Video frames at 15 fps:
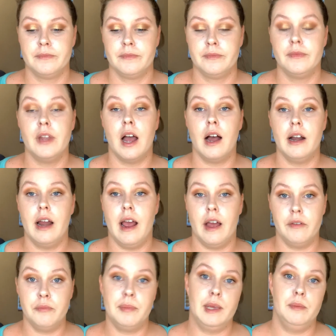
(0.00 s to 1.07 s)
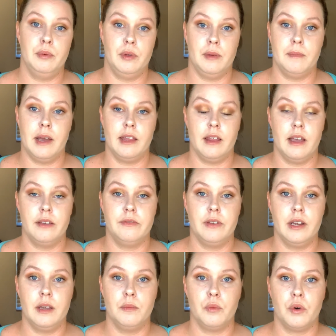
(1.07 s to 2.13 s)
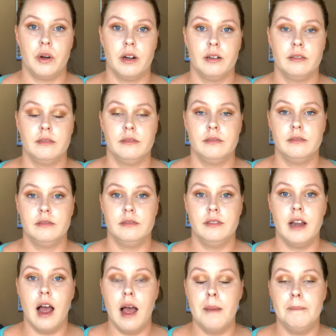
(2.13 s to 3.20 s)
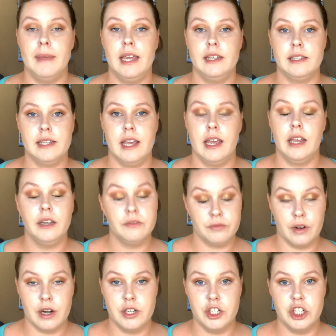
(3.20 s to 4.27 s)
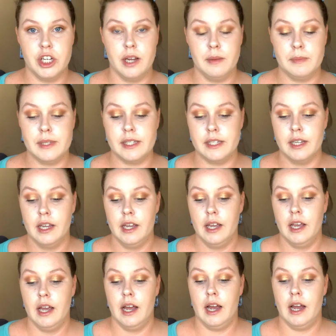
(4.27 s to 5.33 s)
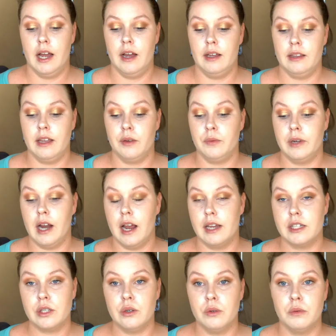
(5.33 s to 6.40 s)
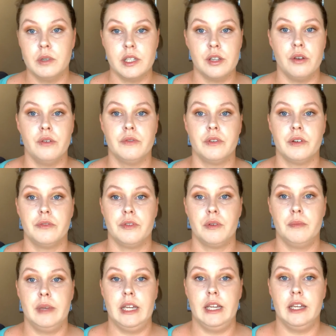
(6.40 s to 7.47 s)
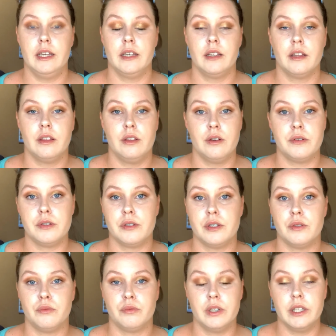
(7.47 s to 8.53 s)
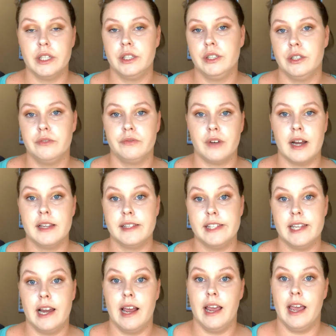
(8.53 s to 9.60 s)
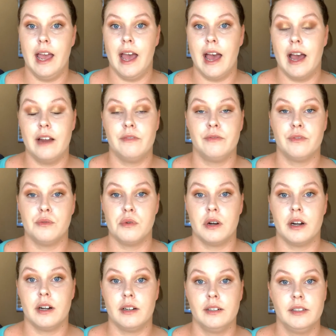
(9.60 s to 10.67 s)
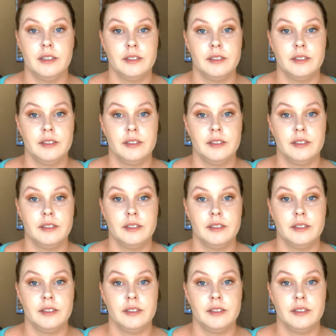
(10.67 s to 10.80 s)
not have people in my life anymore, not maintain friendships. Like when high school was over for me, those really good friends that I had for